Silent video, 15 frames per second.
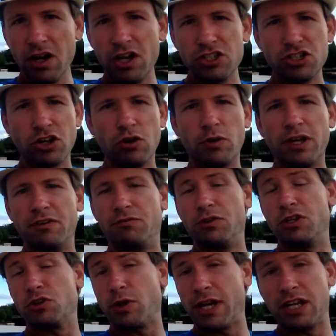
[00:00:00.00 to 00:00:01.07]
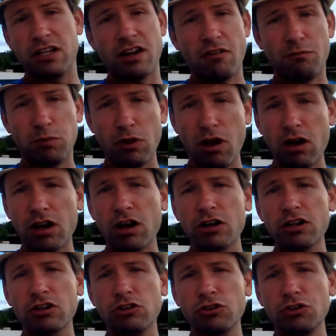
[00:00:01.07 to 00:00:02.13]
So, if we create enough blog
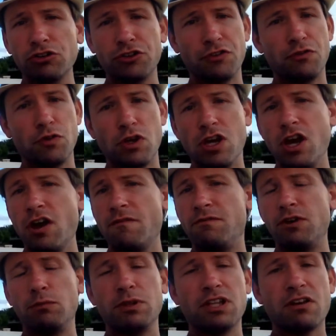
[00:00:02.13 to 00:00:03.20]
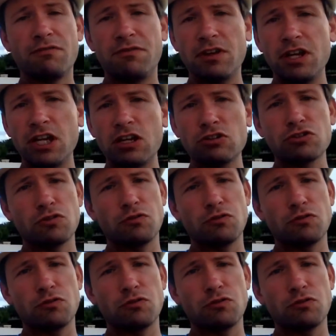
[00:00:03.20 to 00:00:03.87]
articles, if we film enough videos,